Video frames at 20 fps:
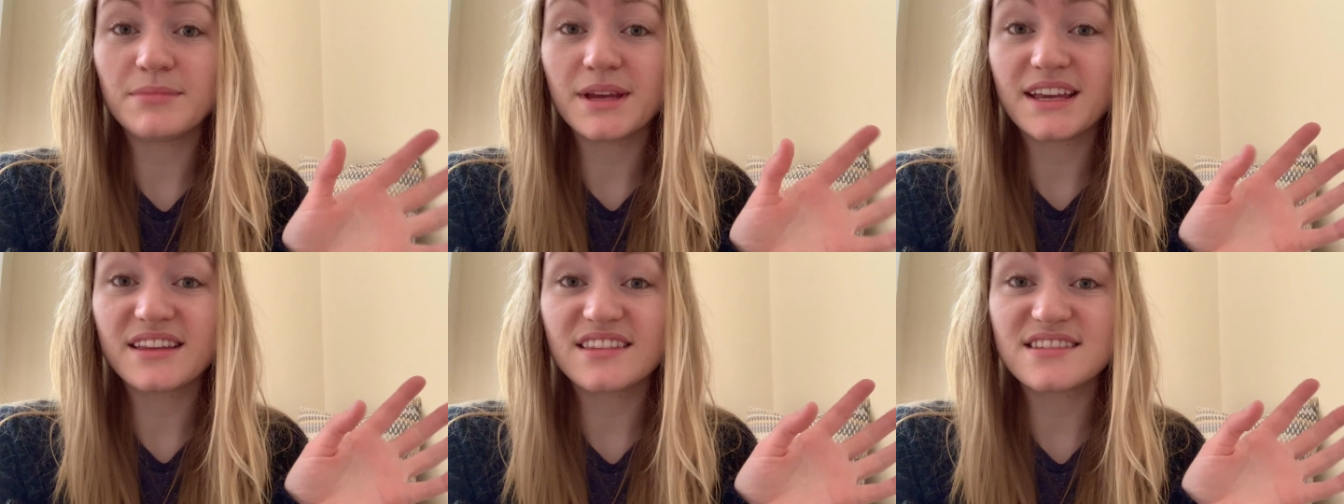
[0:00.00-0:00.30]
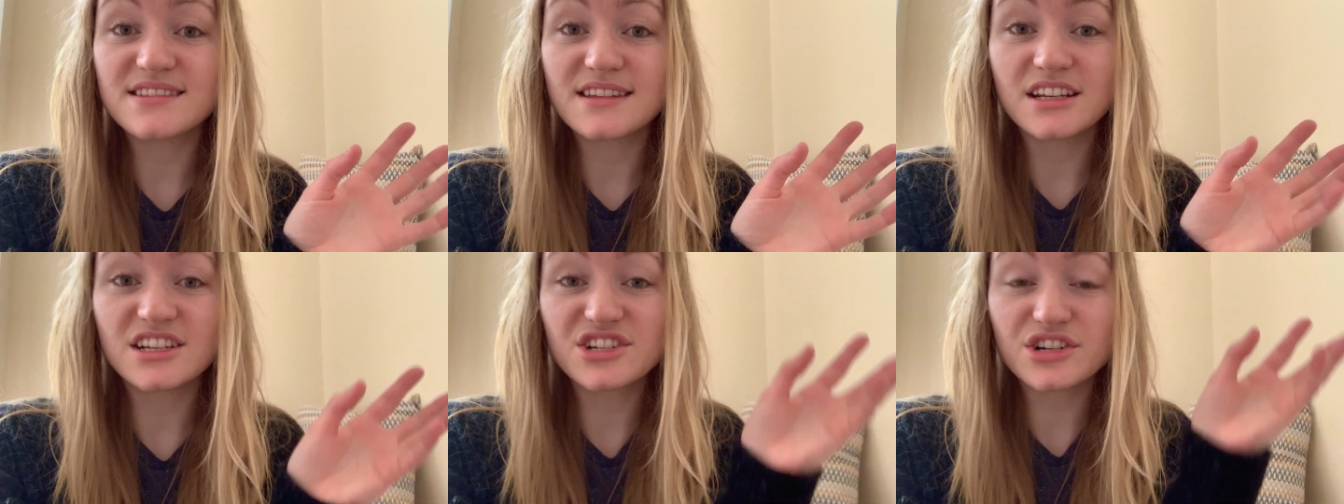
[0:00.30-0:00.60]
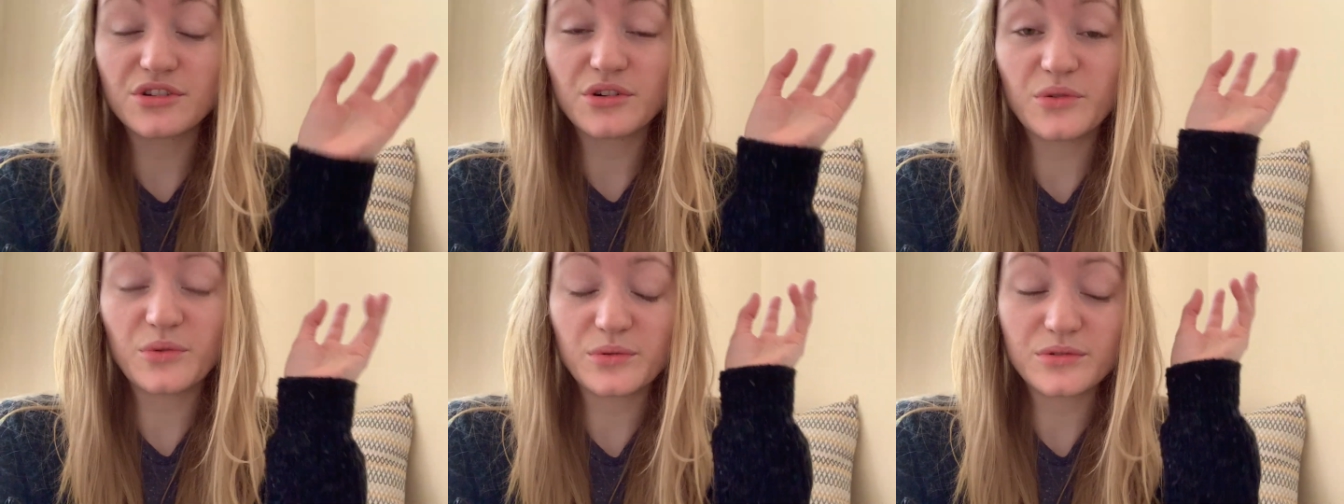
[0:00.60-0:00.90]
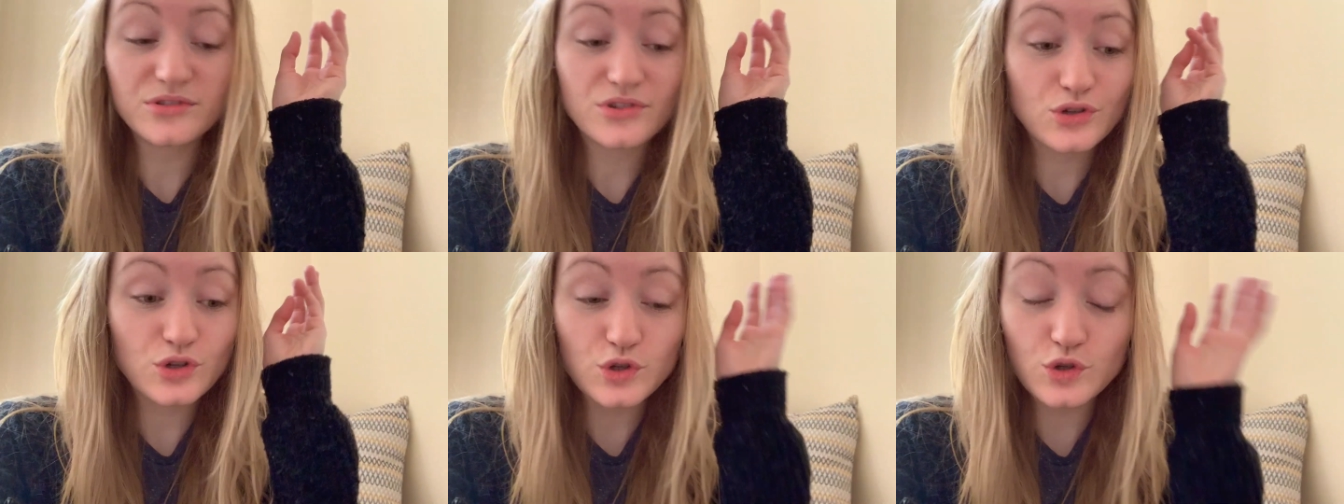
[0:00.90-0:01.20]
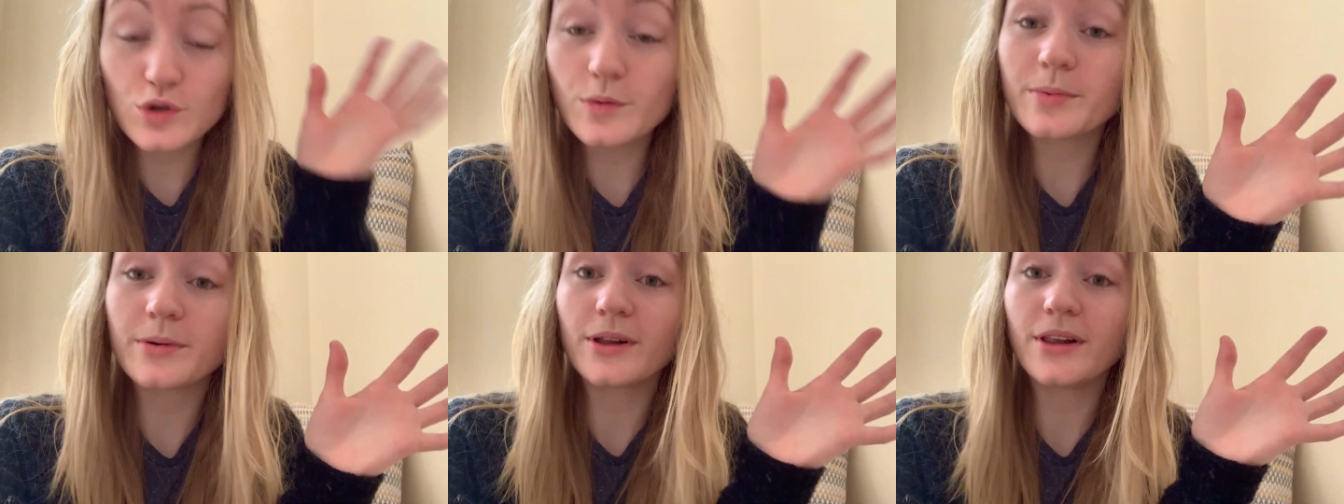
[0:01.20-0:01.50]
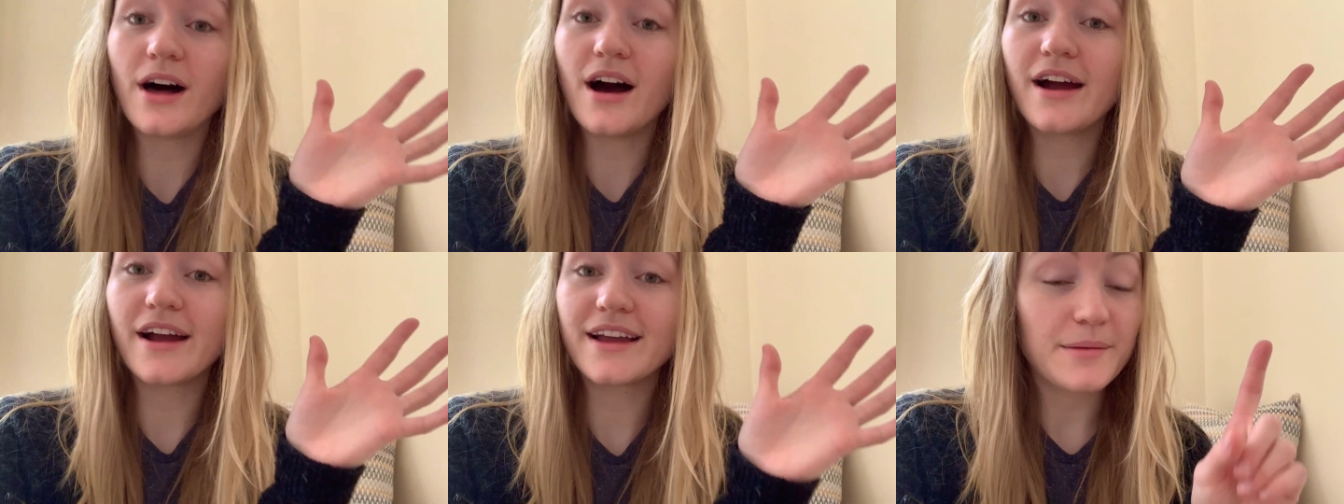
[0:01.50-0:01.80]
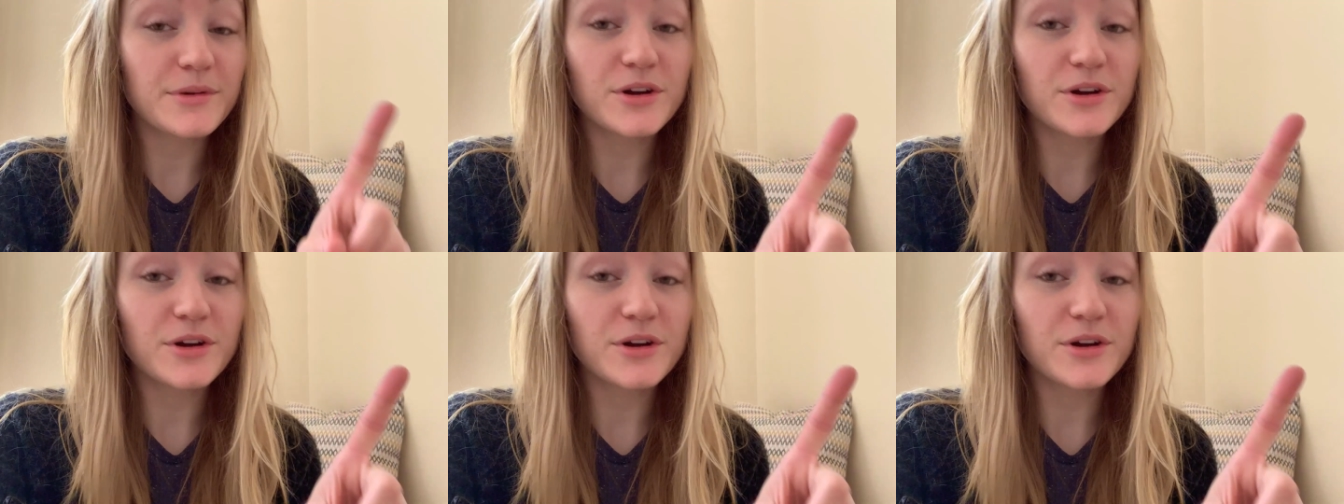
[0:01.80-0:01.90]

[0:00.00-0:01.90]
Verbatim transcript: make this intro super long.